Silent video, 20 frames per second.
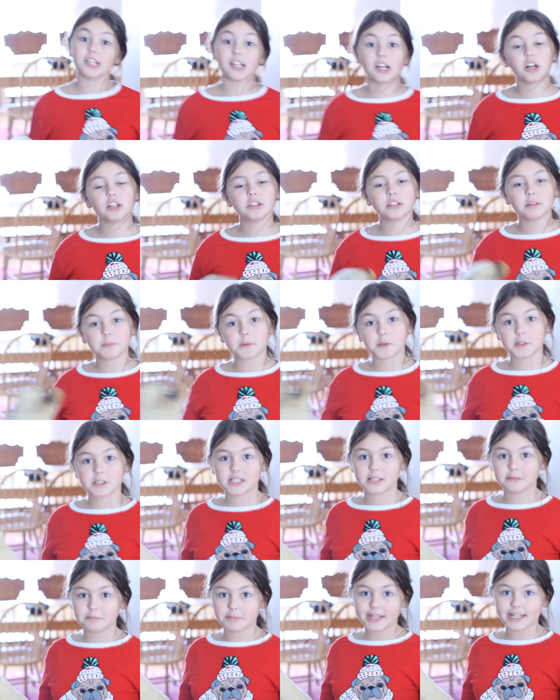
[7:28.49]
I cooked them
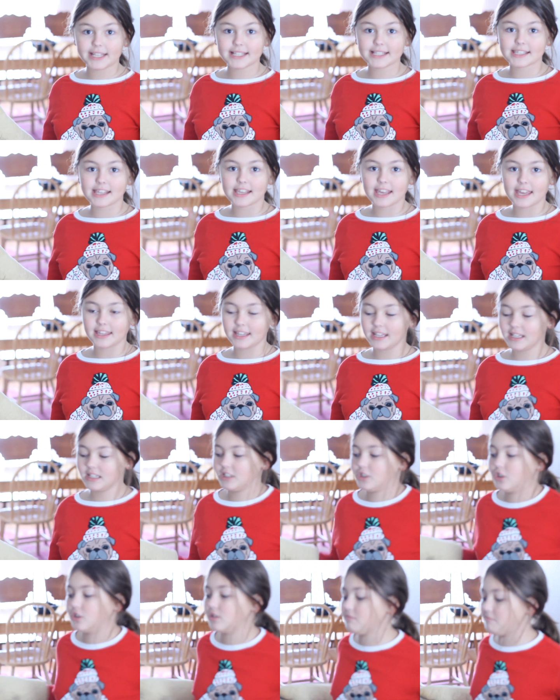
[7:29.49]
13 minutes, and then I
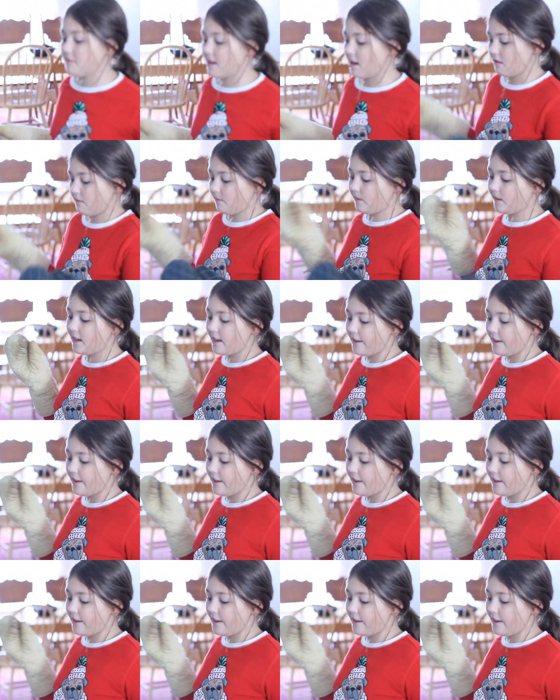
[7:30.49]
took them out,